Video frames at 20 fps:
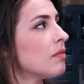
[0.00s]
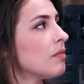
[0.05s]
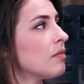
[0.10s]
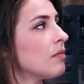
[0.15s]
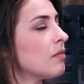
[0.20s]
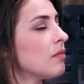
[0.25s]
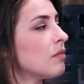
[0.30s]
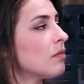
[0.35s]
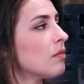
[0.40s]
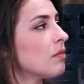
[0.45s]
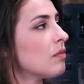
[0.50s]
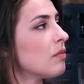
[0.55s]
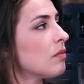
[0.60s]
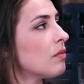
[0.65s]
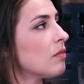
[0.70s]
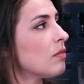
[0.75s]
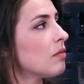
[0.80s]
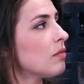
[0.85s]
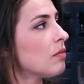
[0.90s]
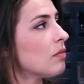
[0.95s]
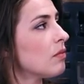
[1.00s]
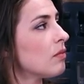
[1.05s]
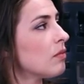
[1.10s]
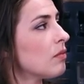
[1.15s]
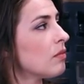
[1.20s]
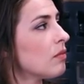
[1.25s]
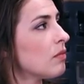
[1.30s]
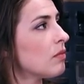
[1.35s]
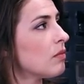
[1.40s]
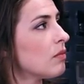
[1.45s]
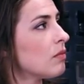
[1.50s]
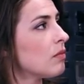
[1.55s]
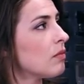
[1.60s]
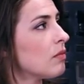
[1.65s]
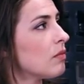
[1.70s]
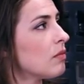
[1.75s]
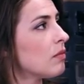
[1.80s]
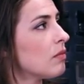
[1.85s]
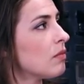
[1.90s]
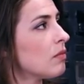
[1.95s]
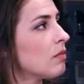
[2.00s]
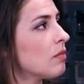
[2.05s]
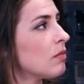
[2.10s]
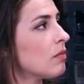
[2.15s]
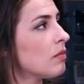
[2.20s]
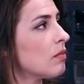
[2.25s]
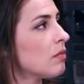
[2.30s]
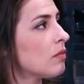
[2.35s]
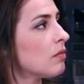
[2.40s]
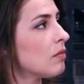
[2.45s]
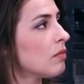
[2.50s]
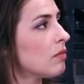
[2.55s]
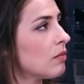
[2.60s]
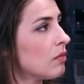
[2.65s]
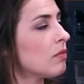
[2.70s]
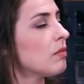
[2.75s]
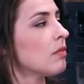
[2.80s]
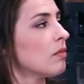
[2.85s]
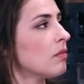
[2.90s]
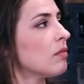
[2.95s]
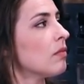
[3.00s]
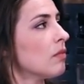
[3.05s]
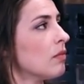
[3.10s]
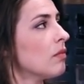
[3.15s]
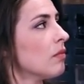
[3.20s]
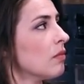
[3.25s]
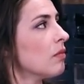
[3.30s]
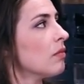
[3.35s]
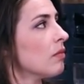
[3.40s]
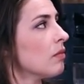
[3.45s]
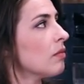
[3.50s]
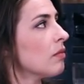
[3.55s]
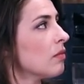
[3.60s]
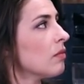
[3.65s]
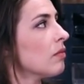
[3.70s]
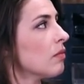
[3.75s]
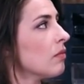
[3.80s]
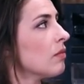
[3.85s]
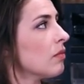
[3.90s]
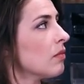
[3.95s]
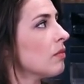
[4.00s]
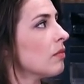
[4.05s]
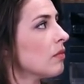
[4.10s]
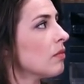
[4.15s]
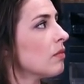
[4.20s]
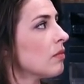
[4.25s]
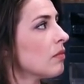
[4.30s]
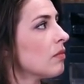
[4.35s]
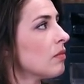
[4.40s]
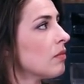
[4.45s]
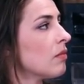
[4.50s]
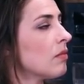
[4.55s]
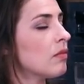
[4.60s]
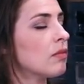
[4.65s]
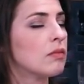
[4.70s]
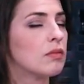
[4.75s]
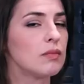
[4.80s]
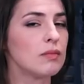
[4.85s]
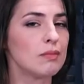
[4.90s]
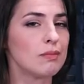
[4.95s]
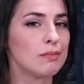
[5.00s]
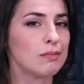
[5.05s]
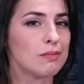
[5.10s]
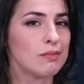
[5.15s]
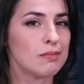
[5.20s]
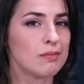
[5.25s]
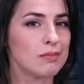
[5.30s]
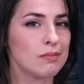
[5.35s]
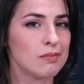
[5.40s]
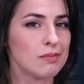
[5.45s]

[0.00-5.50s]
[no speech]